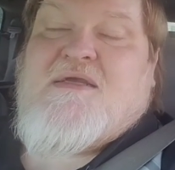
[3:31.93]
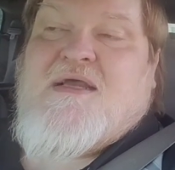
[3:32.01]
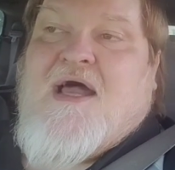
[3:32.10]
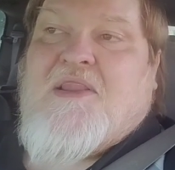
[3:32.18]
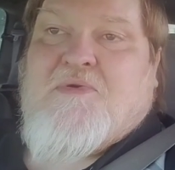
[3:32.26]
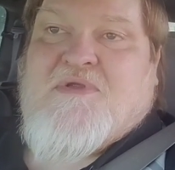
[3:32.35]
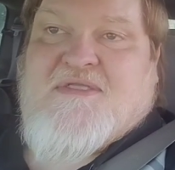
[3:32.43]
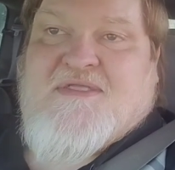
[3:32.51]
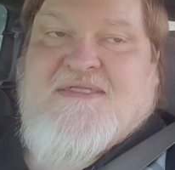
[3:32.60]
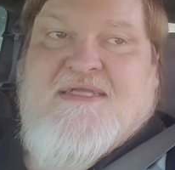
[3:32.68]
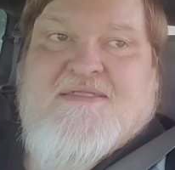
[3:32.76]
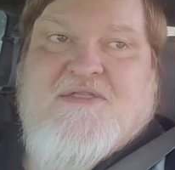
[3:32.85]
There was a
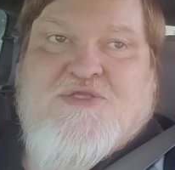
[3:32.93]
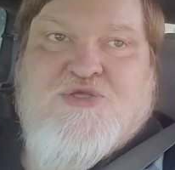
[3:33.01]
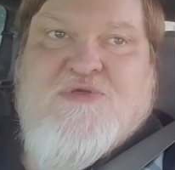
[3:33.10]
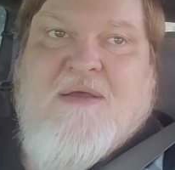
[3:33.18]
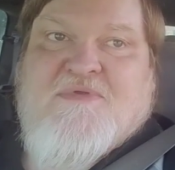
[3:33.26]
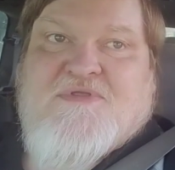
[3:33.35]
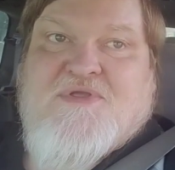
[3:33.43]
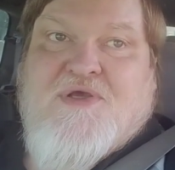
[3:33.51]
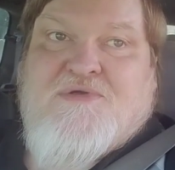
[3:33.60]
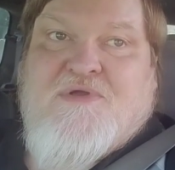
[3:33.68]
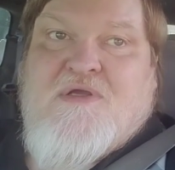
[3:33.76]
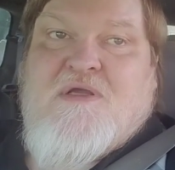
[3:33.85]
season 2
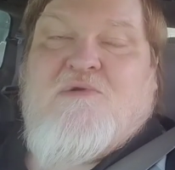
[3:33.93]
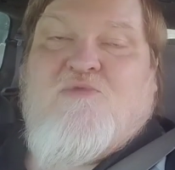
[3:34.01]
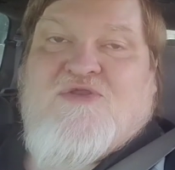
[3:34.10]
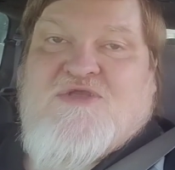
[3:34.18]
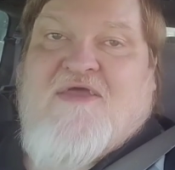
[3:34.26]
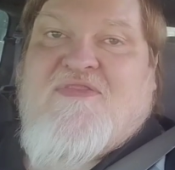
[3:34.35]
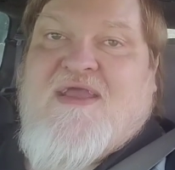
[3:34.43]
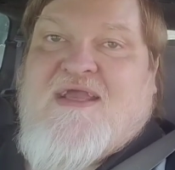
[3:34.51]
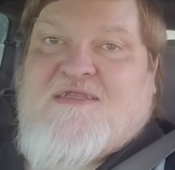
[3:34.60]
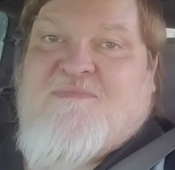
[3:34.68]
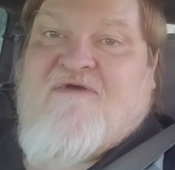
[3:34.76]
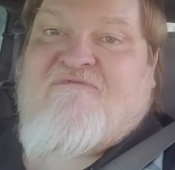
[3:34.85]
episode, which I think
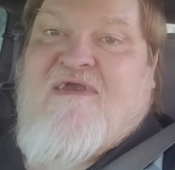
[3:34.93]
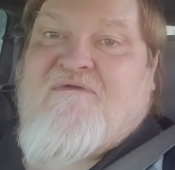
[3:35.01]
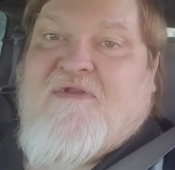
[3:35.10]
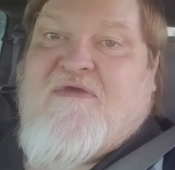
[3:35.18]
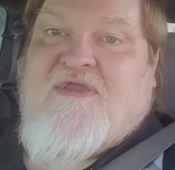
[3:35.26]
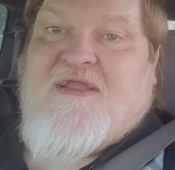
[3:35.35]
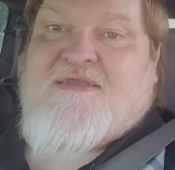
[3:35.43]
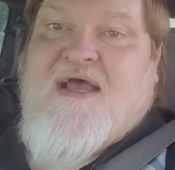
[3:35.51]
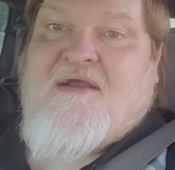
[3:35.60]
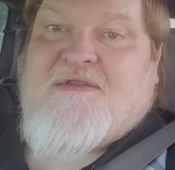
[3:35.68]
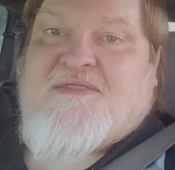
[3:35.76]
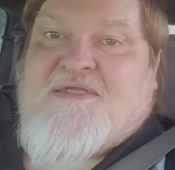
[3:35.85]
is my favorite of the
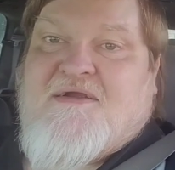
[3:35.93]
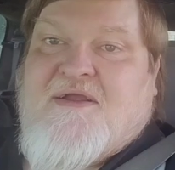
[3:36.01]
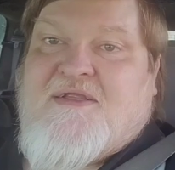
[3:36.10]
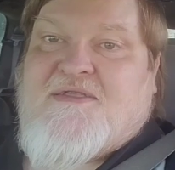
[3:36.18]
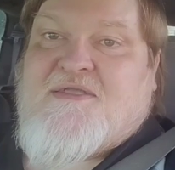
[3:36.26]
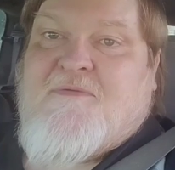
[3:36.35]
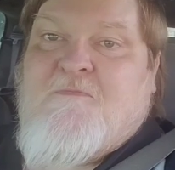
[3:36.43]
entire series,